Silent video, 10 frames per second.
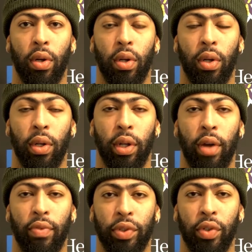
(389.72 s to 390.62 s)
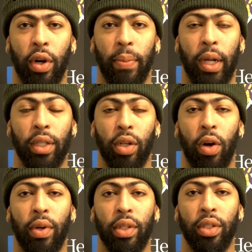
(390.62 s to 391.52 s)
Yeah, for sure. I mean, that's
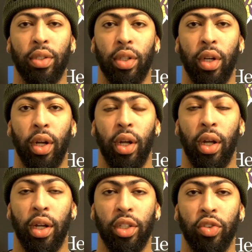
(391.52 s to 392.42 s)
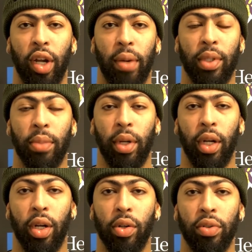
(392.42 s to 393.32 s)
always his dream, is to be a
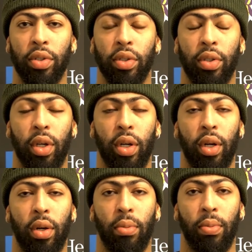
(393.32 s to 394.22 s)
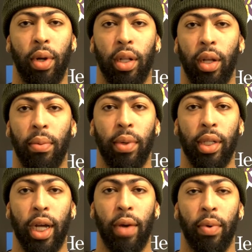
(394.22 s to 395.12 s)
coach. At the NBA
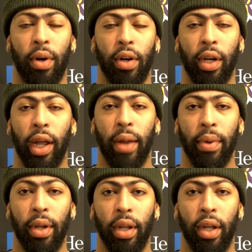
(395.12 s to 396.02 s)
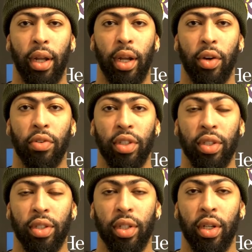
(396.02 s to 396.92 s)
Top 100 camp, he
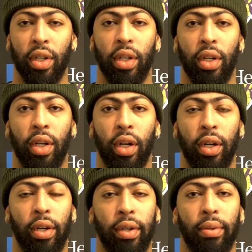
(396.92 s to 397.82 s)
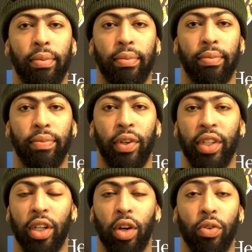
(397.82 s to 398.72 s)
coaches. You know, he's
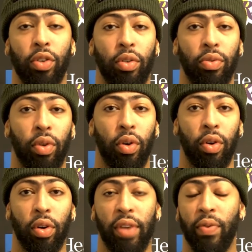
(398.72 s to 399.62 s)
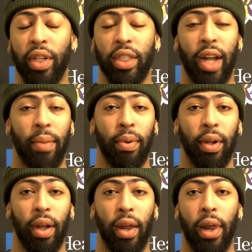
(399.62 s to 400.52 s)
a coach on the floor. Even when he's not
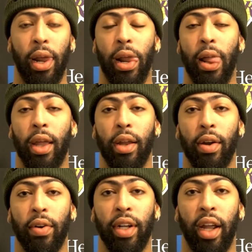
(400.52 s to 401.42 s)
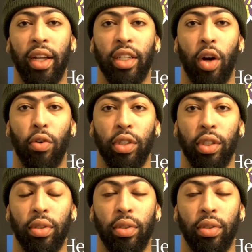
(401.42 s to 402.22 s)
playing, you know, he's coaching.